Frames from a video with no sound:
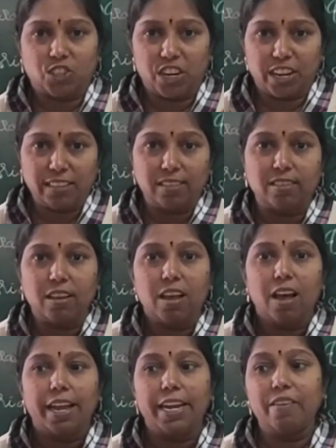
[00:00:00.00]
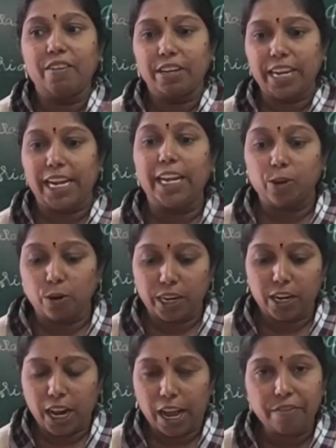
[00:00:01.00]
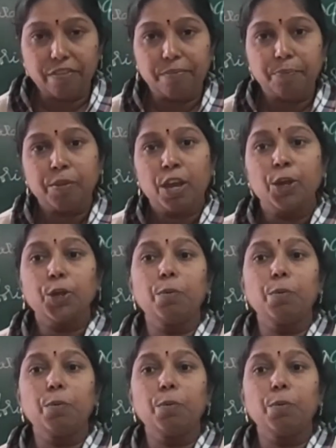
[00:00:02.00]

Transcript: suchness in our daily routine life,